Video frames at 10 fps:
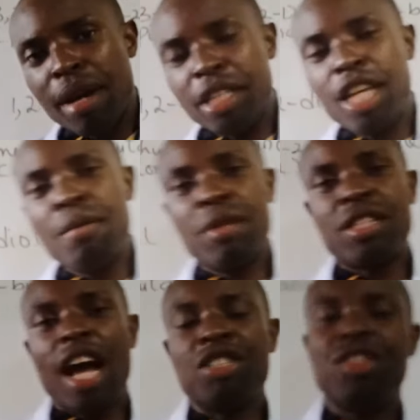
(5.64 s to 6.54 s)
My name
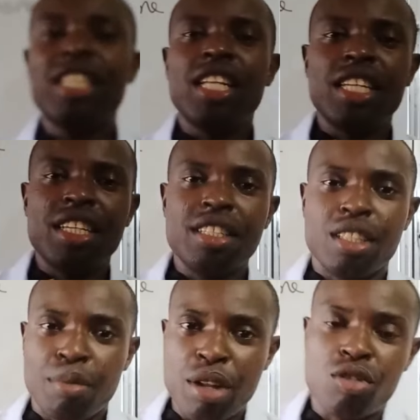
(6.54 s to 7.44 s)
is
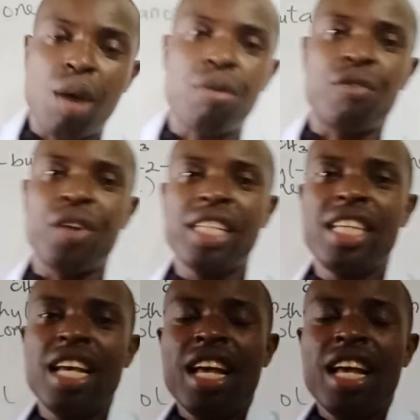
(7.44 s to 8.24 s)
Adrenaline, the Bazooka Prophet,